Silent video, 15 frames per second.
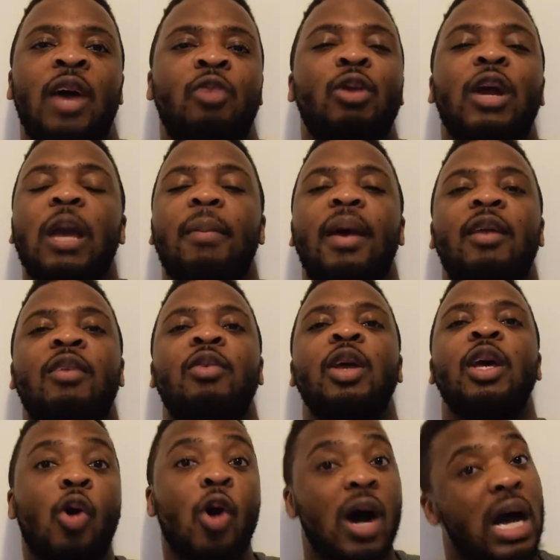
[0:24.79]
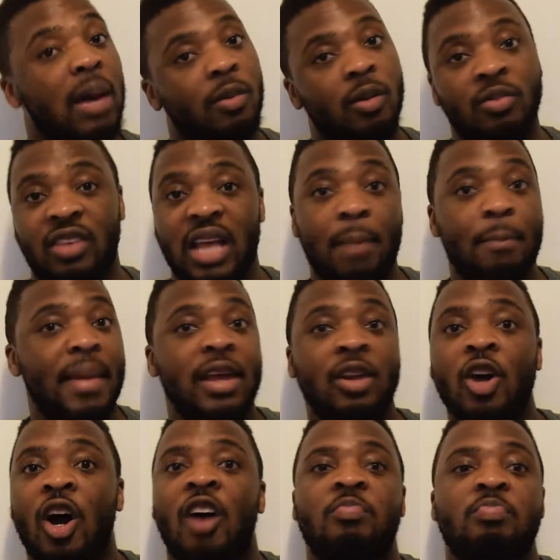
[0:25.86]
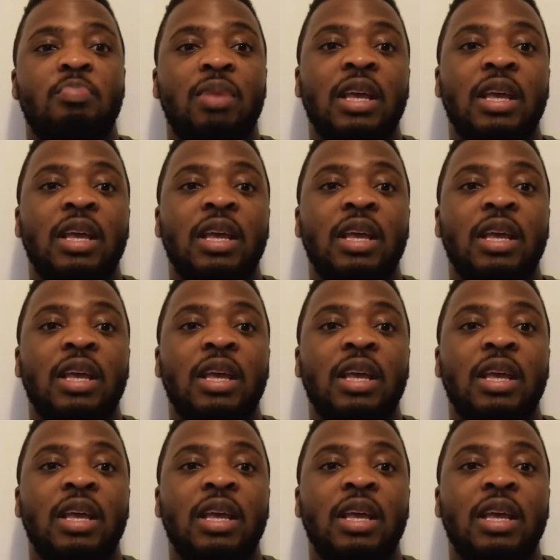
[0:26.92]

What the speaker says: recommend more albums that may not have